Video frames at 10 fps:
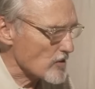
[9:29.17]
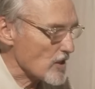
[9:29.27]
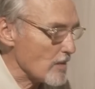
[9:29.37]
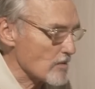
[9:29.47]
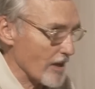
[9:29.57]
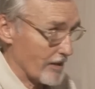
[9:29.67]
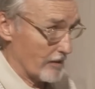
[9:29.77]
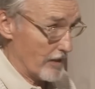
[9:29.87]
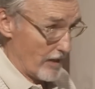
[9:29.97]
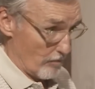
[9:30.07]
seems like a
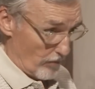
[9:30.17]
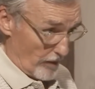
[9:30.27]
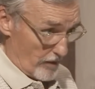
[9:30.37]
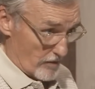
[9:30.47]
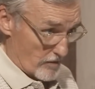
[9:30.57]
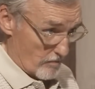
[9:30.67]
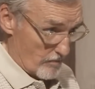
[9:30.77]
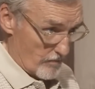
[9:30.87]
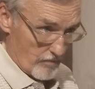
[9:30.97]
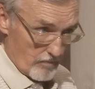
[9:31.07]
dead place,
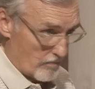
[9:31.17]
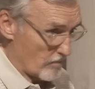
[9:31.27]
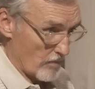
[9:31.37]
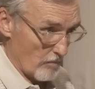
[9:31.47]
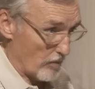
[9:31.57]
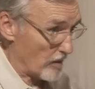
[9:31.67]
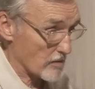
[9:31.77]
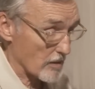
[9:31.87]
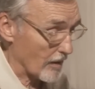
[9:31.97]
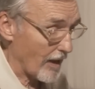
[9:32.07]
but
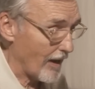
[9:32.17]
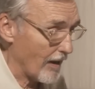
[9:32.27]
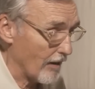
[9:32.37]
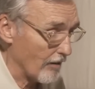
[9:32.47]
it's alive.